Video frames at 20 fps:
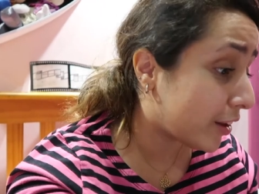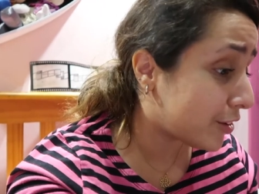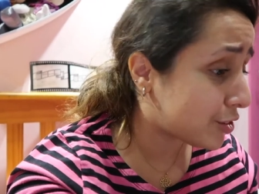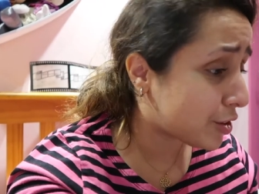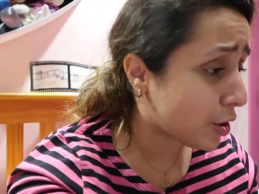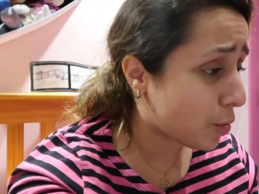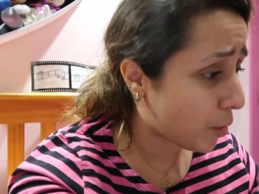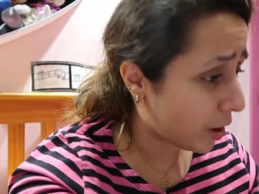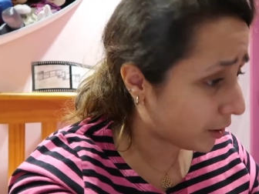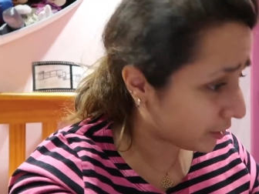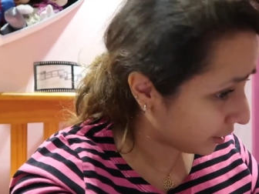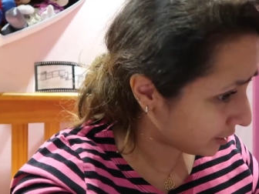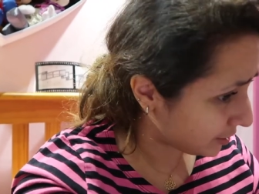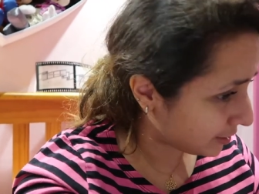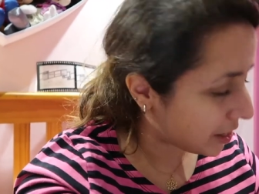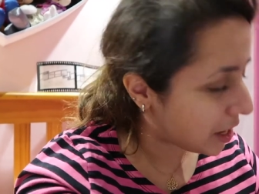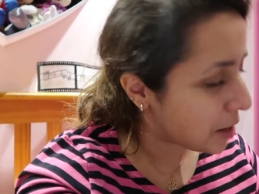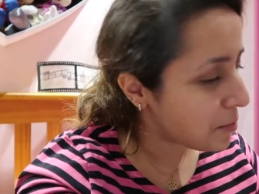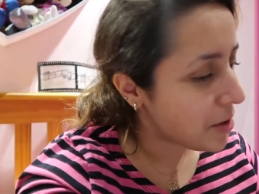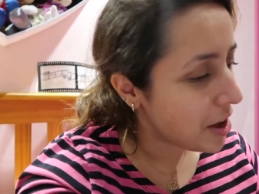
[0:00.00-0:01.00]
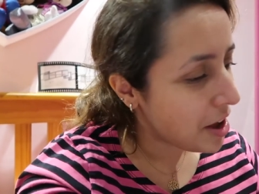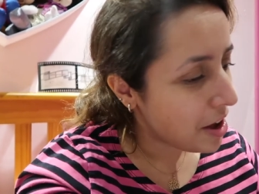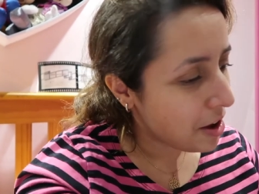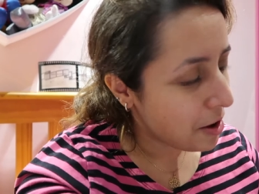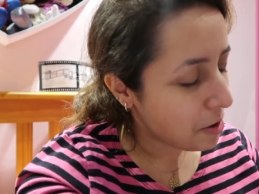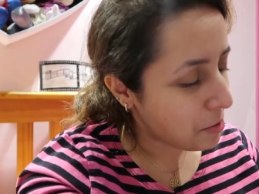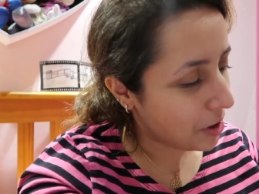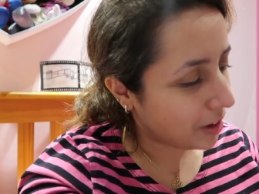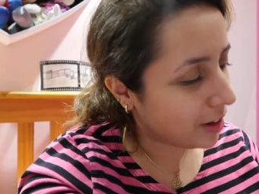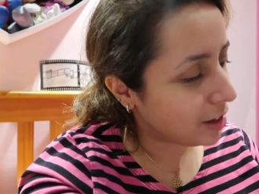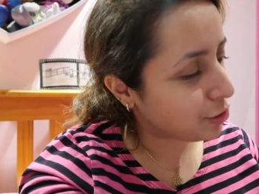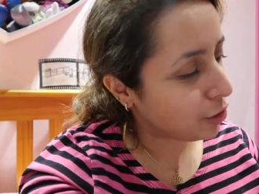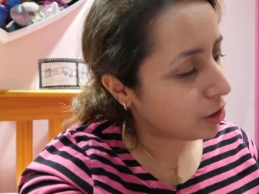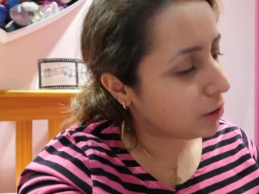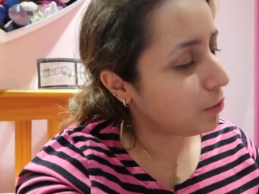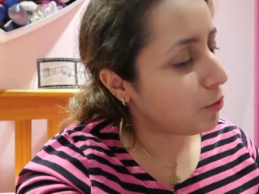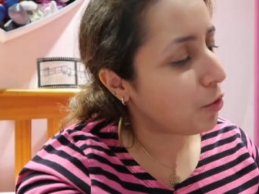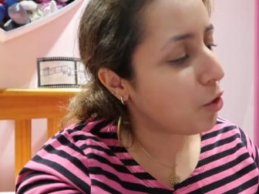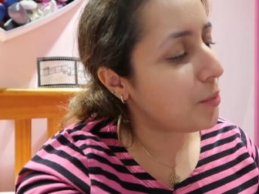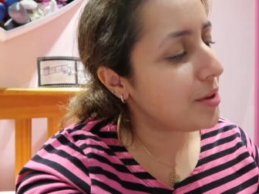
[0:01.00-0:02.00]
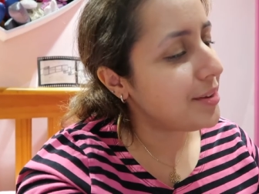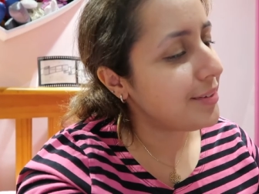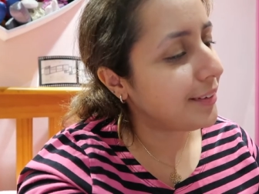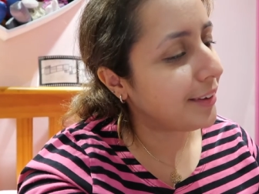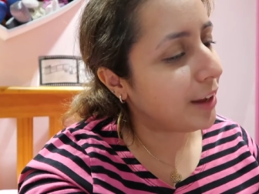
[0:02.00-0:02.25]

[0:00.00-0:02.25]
and so well done to him. Really enjoyed his performance.